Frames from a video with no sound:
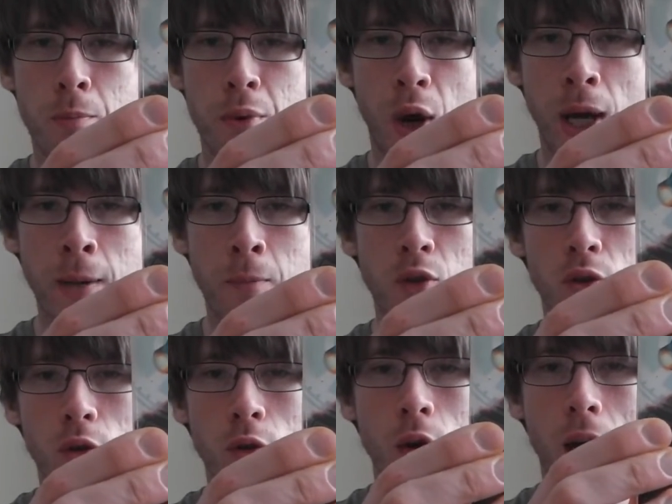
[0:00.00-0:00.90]
Prime
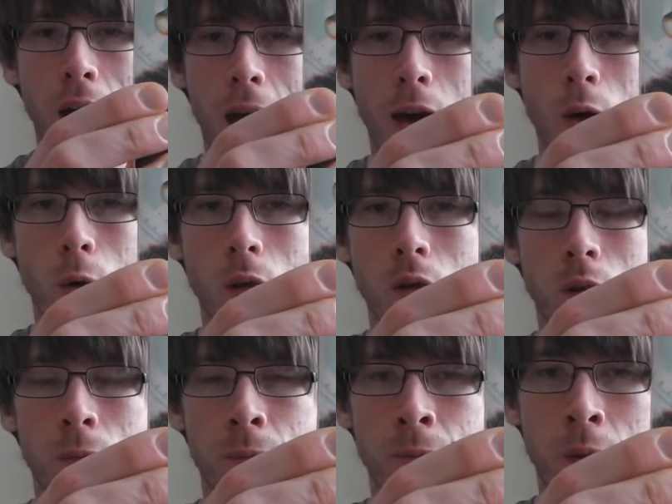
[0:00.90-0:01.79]
2
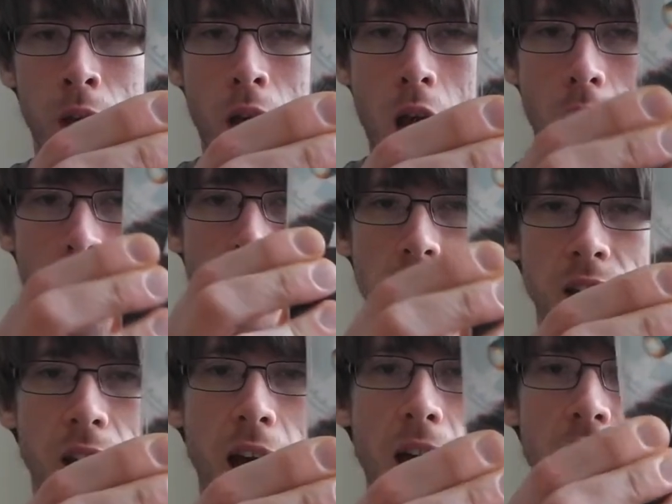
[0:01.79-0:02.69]
Echoes, and
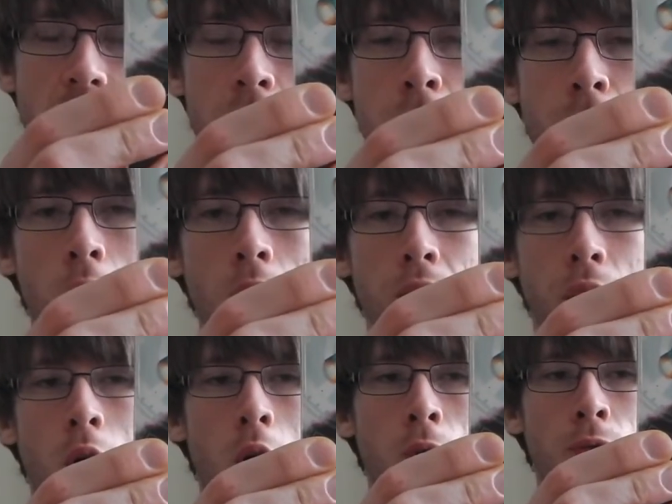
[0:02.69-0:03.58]
this I actually bought
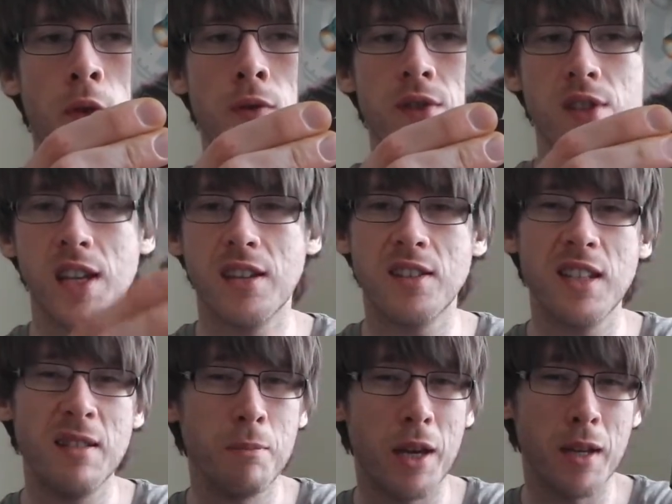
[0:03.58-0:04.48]
off of
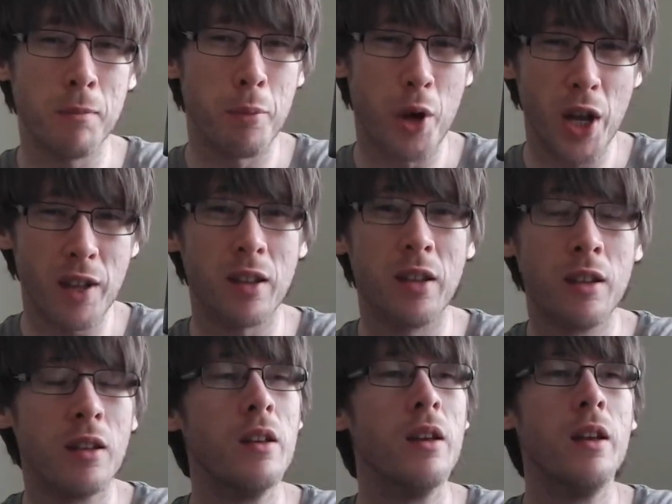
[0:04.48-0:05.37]
16-bit Brit.
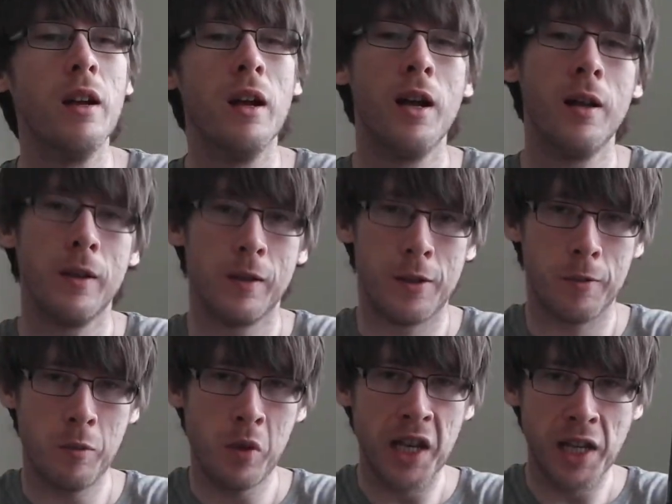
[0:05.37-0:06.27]

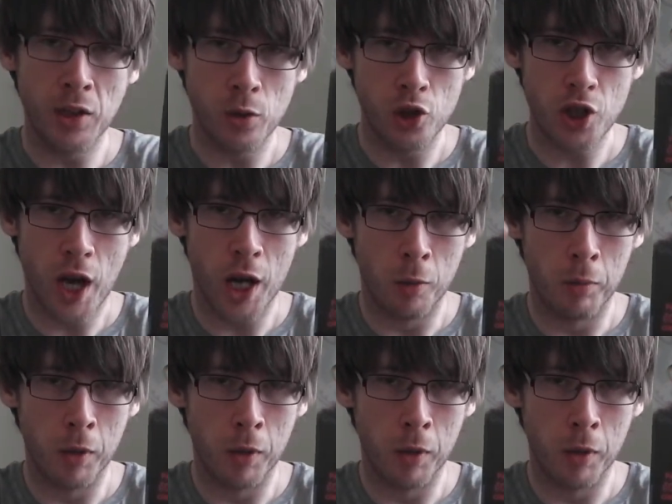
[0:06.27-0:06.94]
Link to his channel